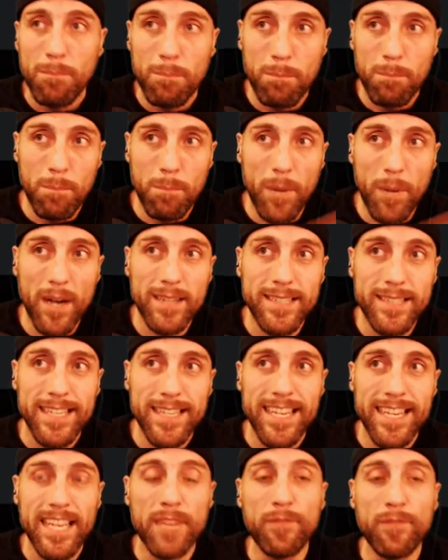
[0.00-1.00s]
but
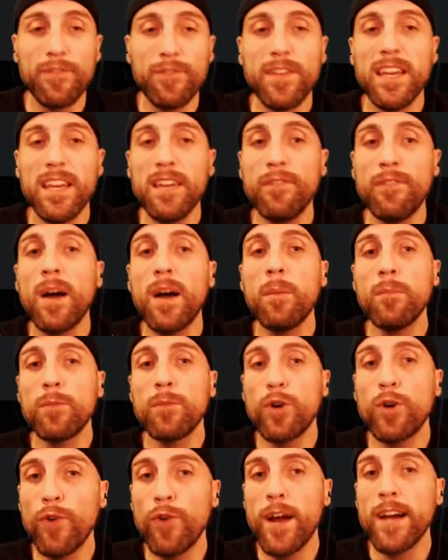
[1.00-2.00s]
if I'm
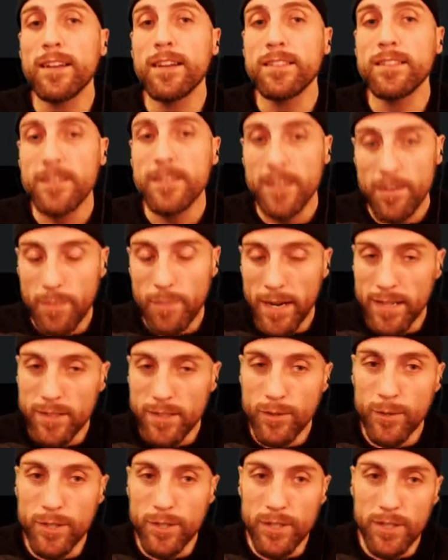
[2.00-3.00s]
correct, if my
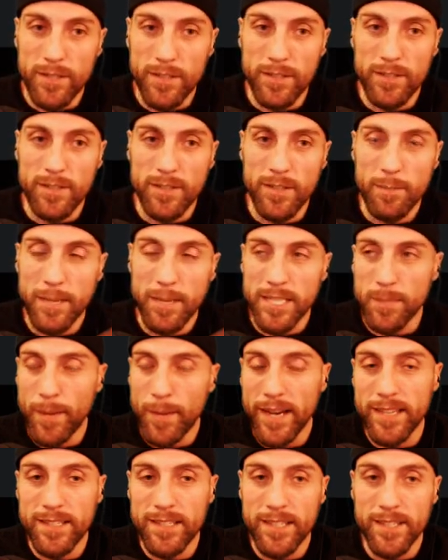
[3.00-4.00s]
intuition is and my
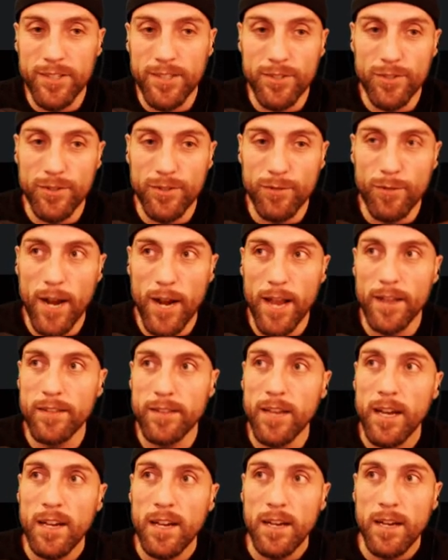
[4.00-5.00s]
spidey senses are right,
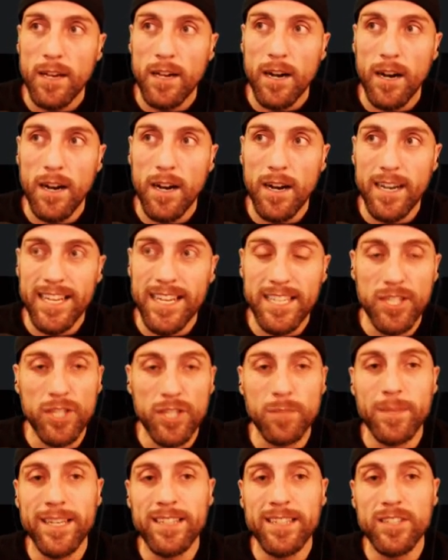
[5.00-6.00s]
it
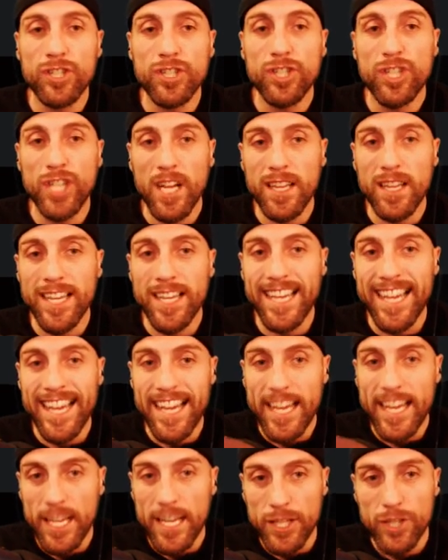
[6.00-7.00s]
just means
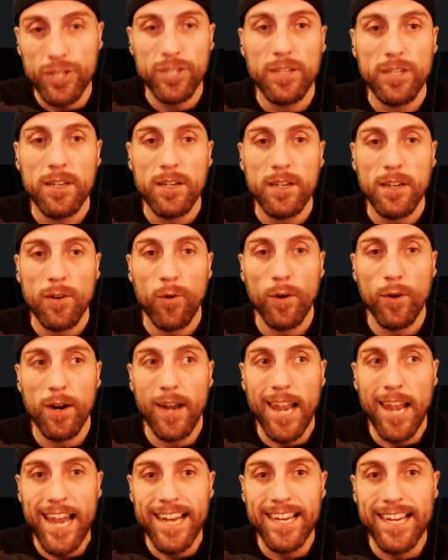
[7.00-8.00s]
jelly-ish or
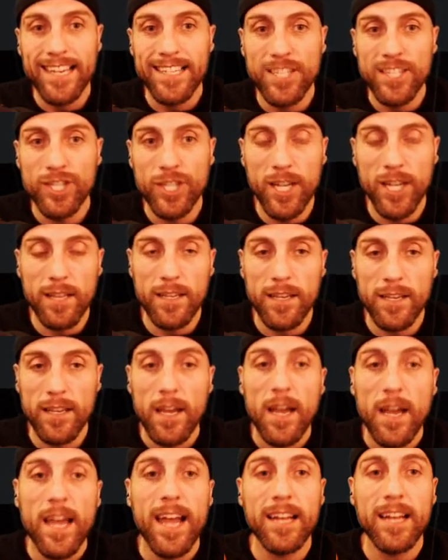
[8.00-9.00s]
like jelly.
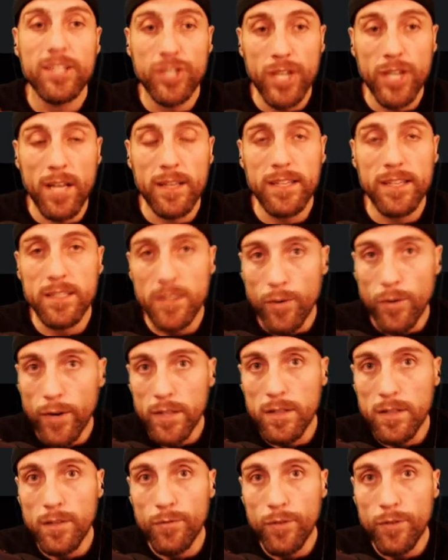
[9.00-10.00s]
And jelly is
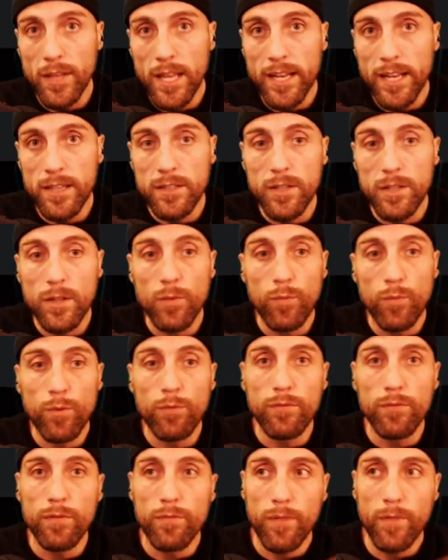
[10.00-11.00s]
directly related to the
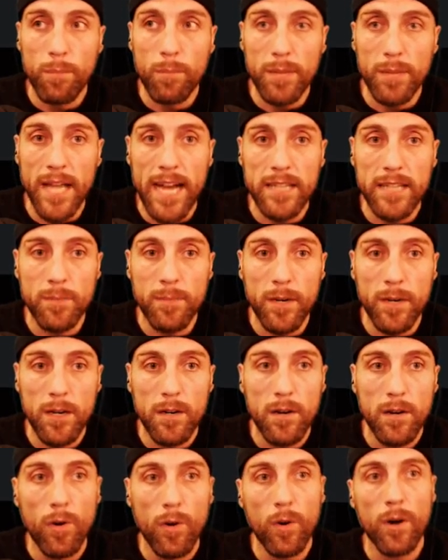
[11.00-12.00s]
root for plasma
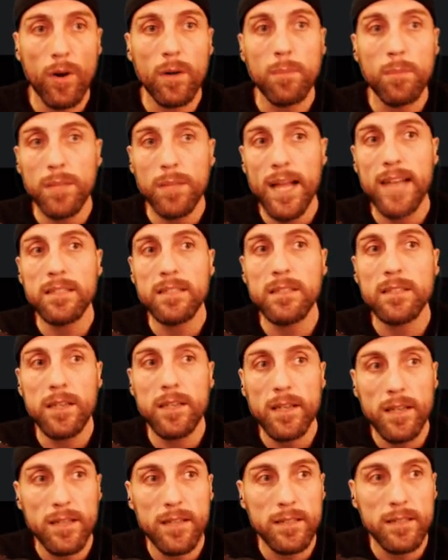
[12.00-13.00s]
or
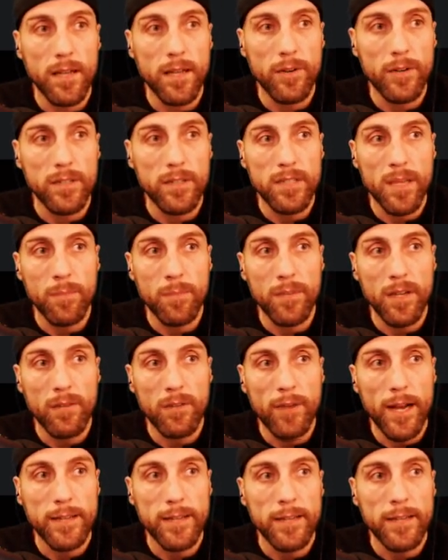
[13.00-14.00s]
plastic, etc. Same thing, right?